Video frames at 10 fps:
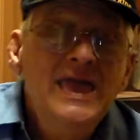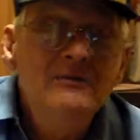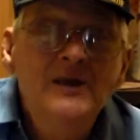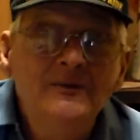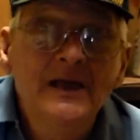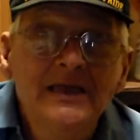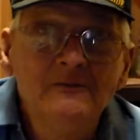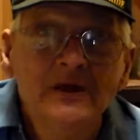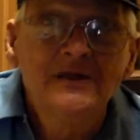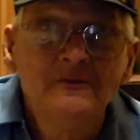Even if I
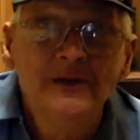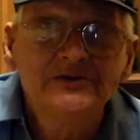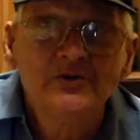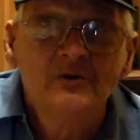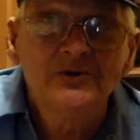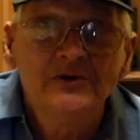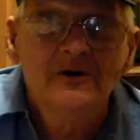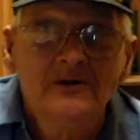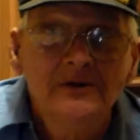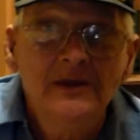get my conviction
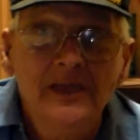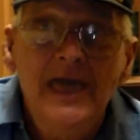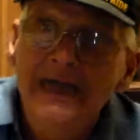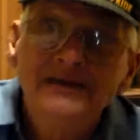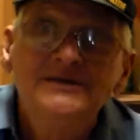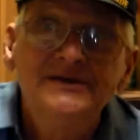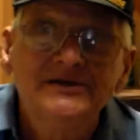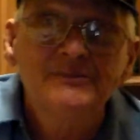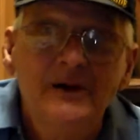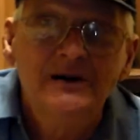overturned and it's
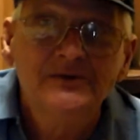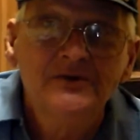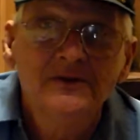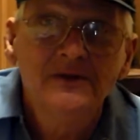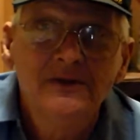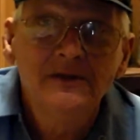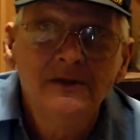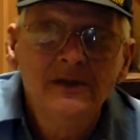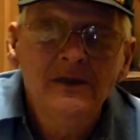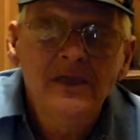expunged,
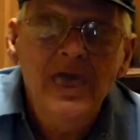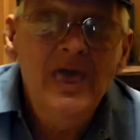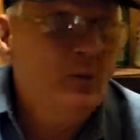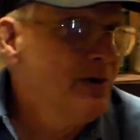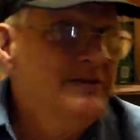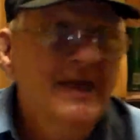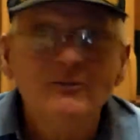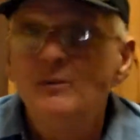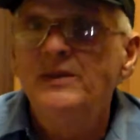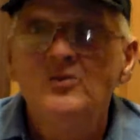it will
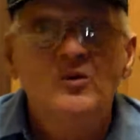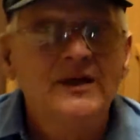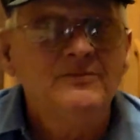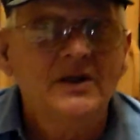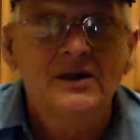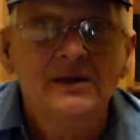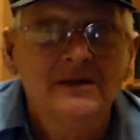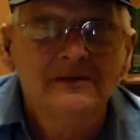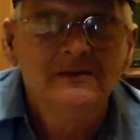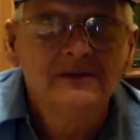never be wiped
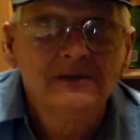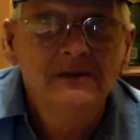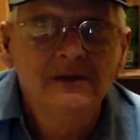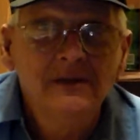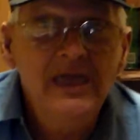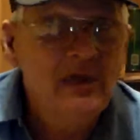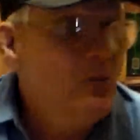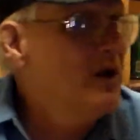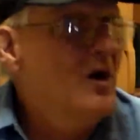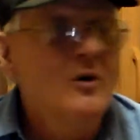clean. It
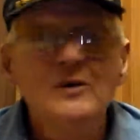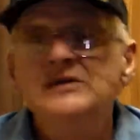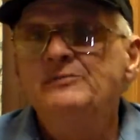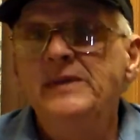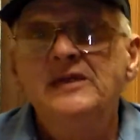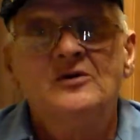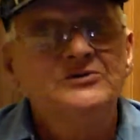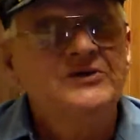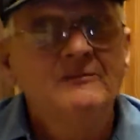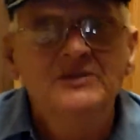will always be on
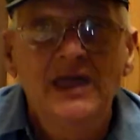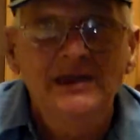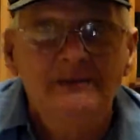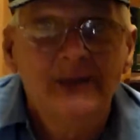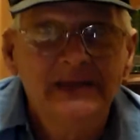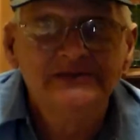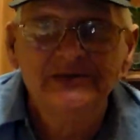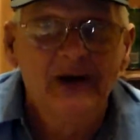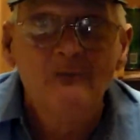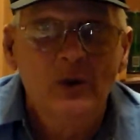some database
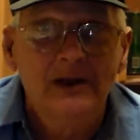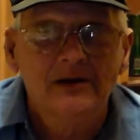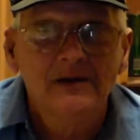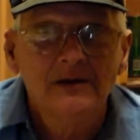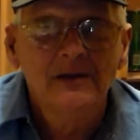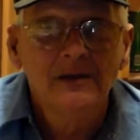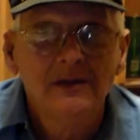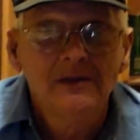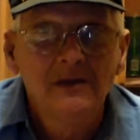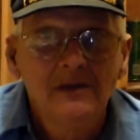somewhere
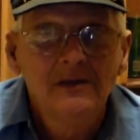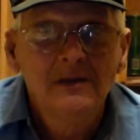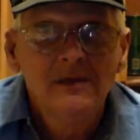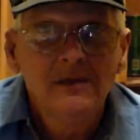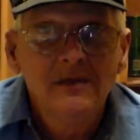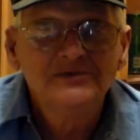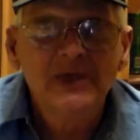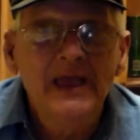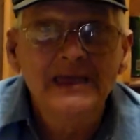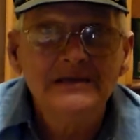
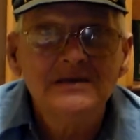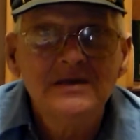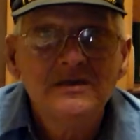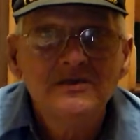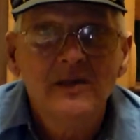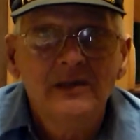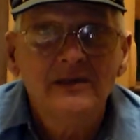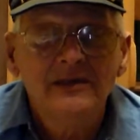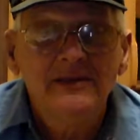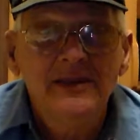saying,
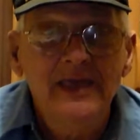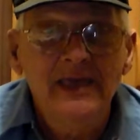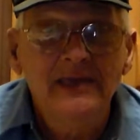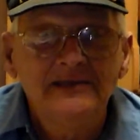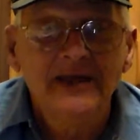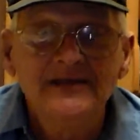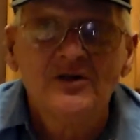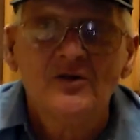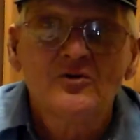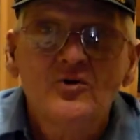like
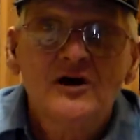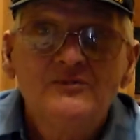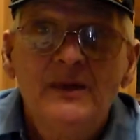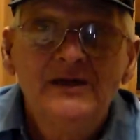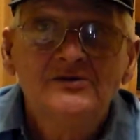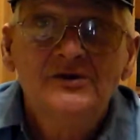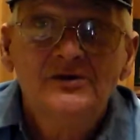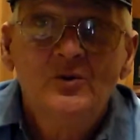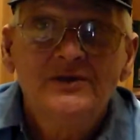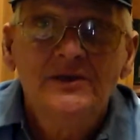the lacrosse players
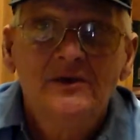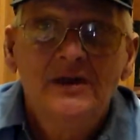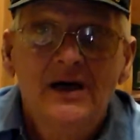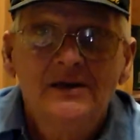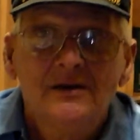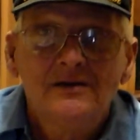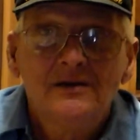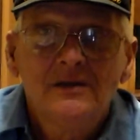in North Carolina,